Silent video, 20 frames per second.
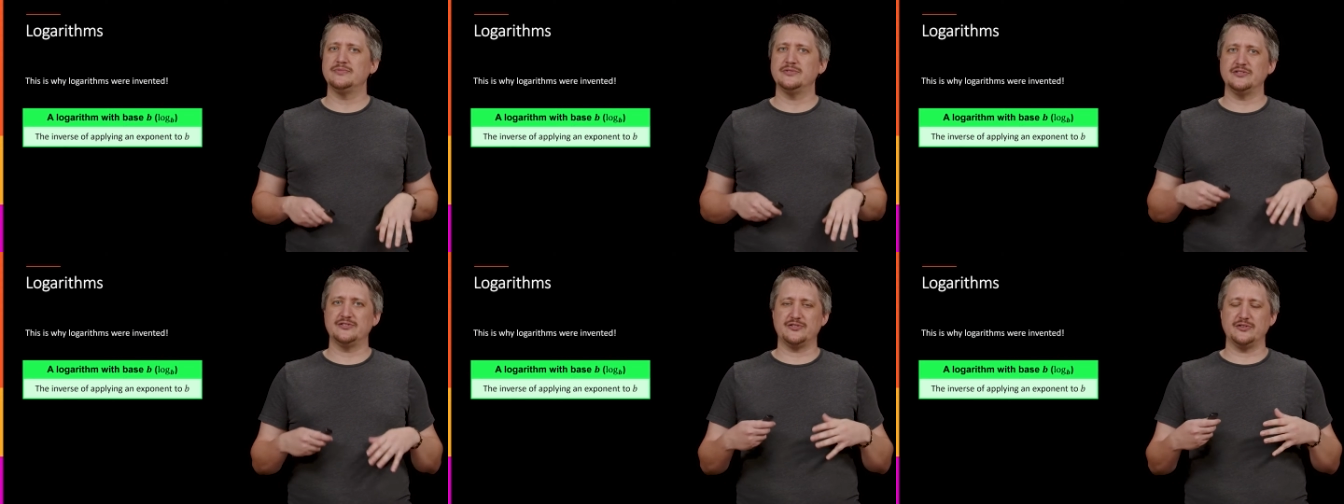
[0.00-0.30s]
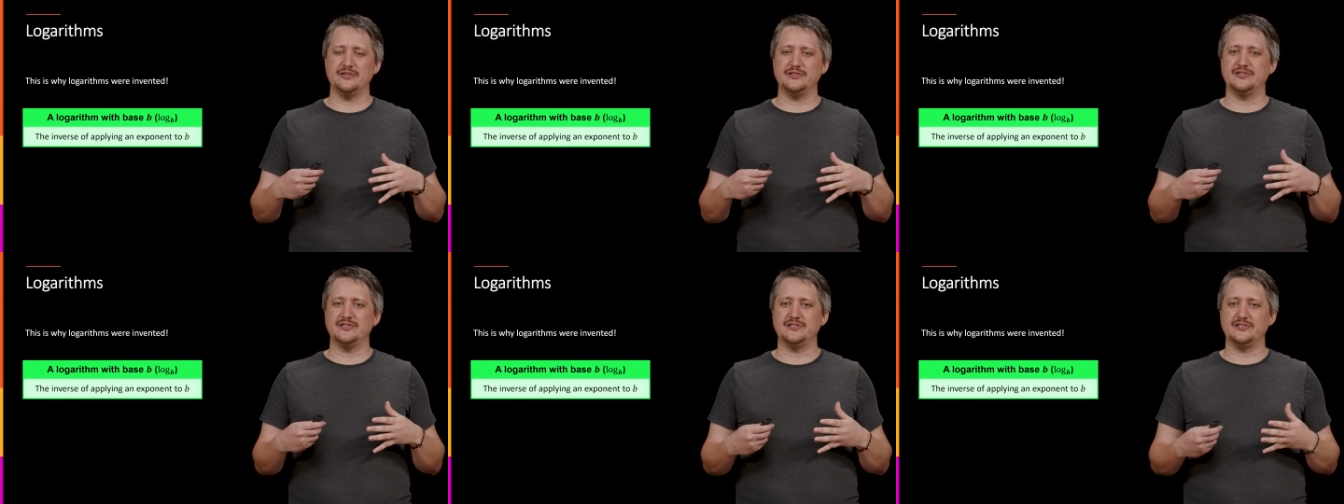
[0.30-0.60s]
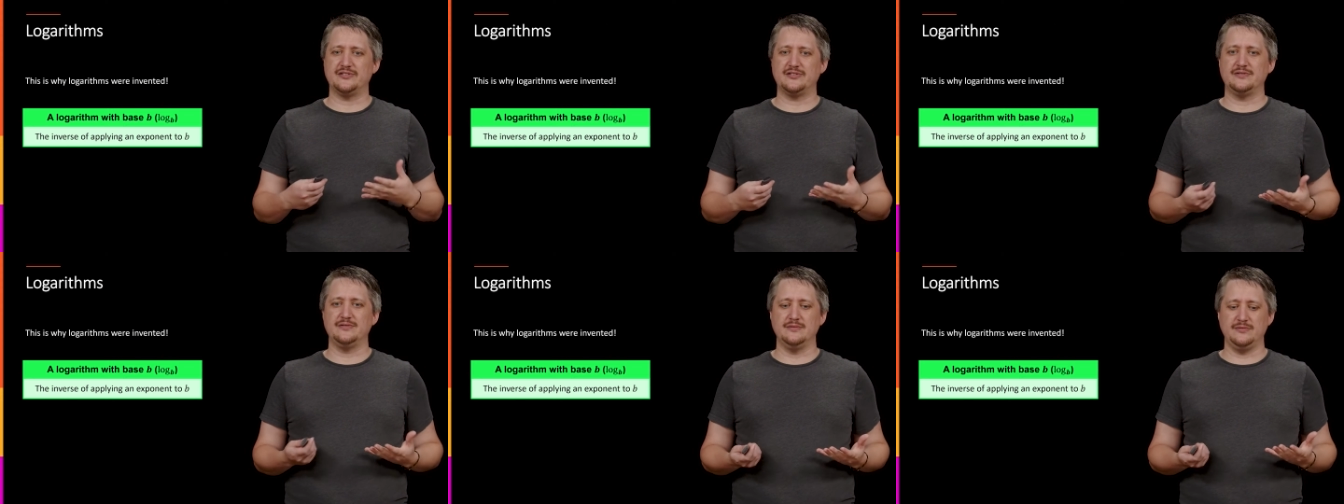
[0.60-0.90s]
so this
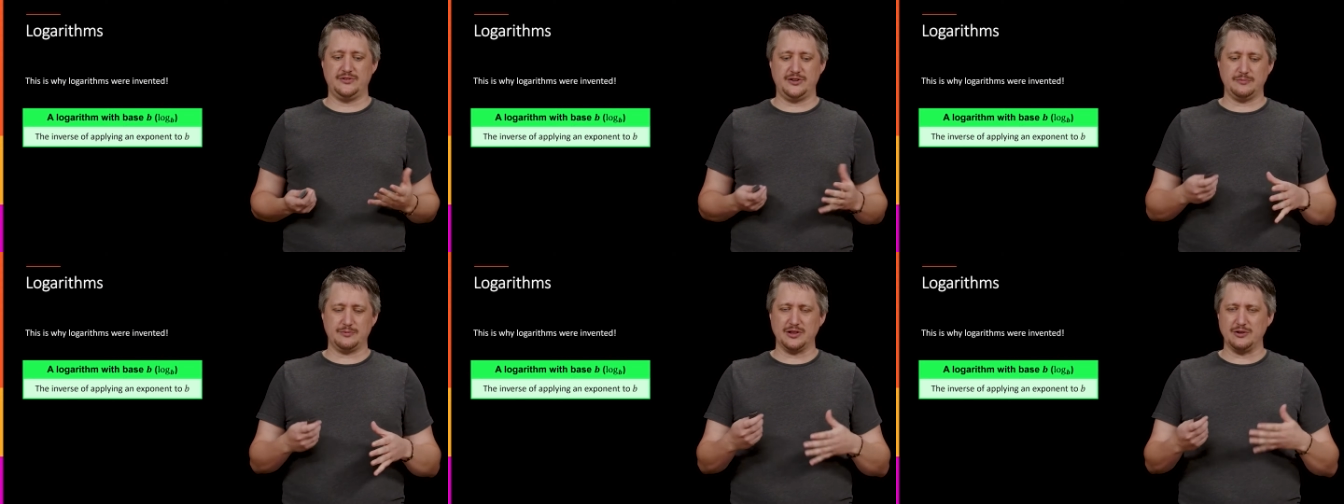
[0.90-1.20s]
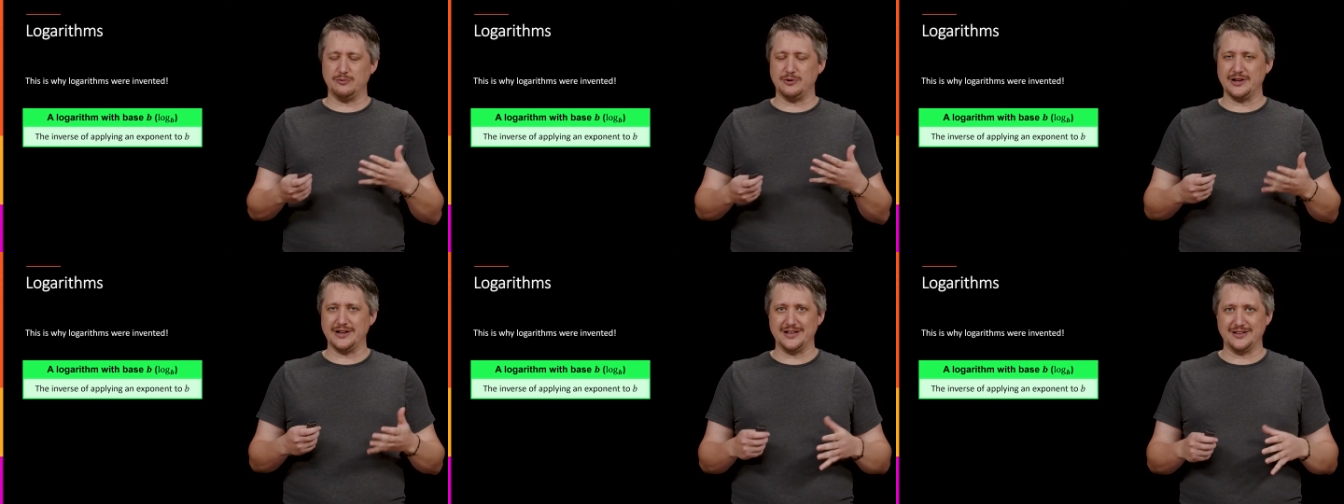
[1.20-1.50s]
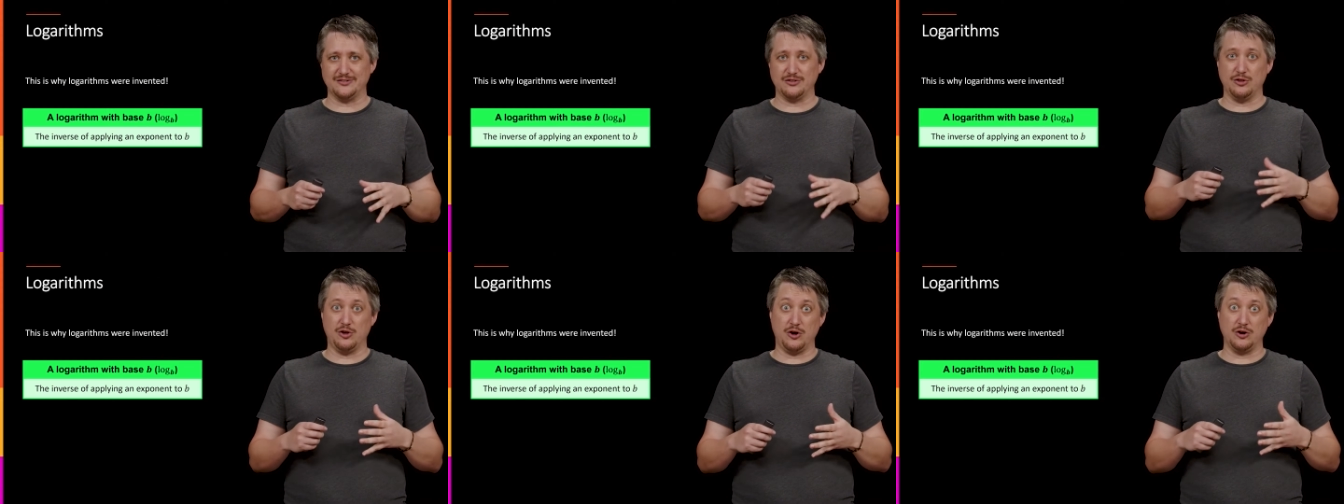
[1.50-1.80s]
is typically written
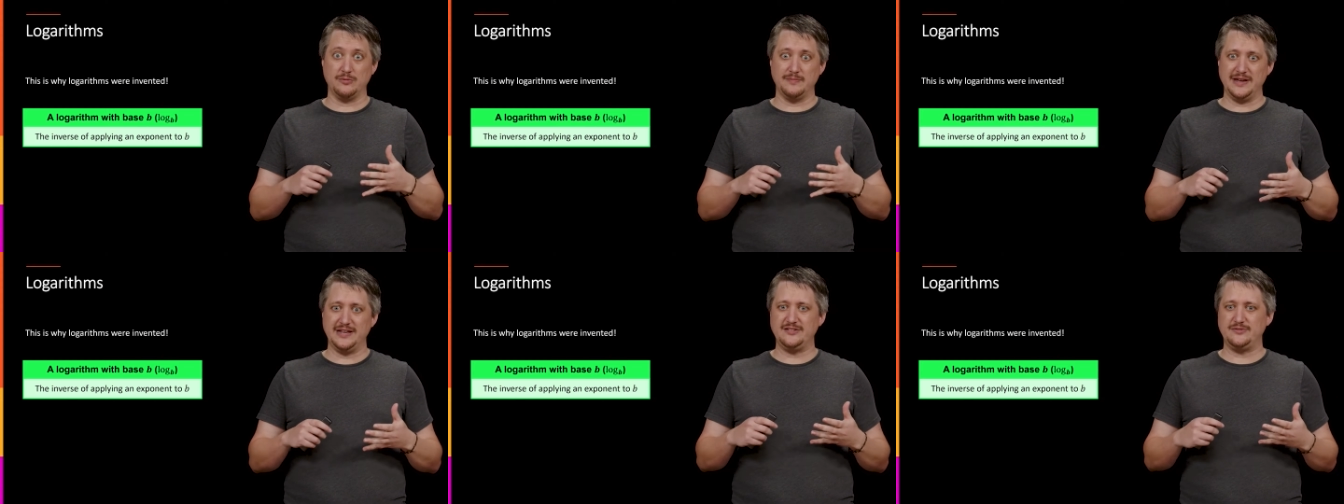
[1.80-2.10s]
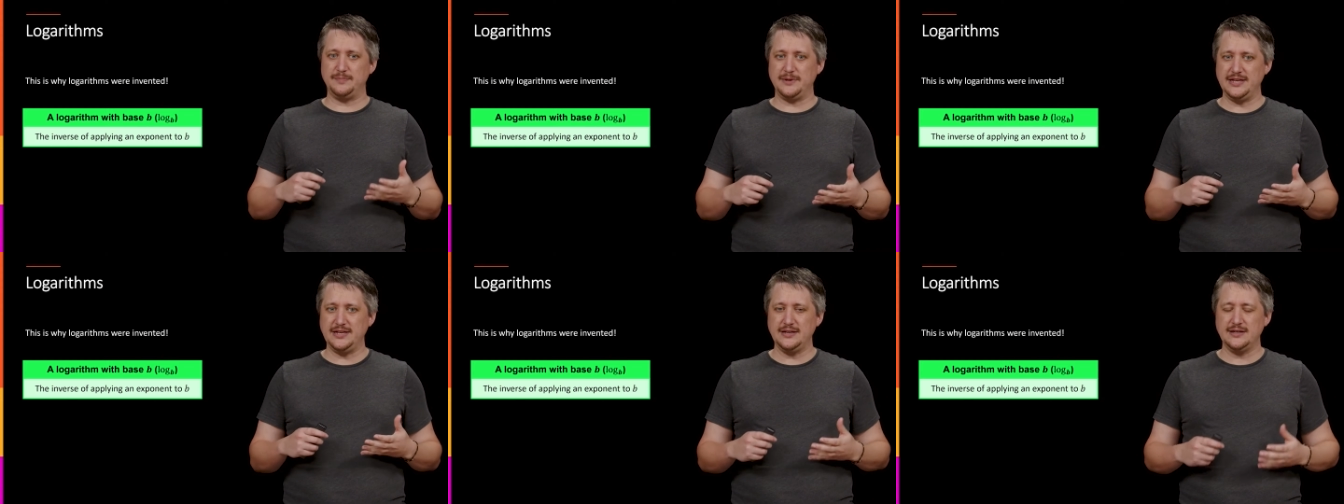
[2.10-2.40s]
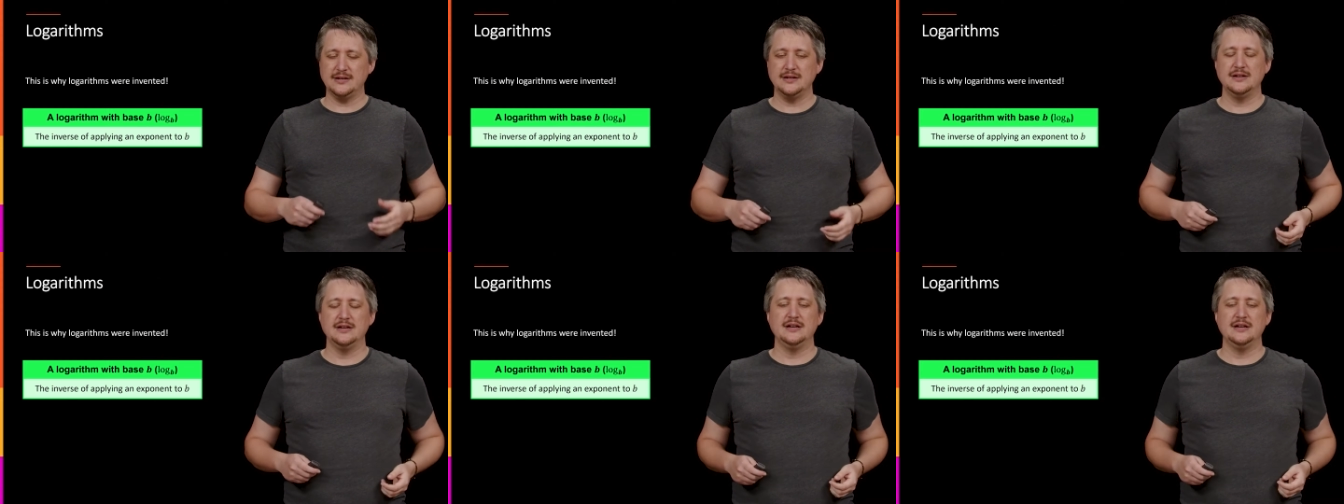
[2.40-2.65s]
as log base b,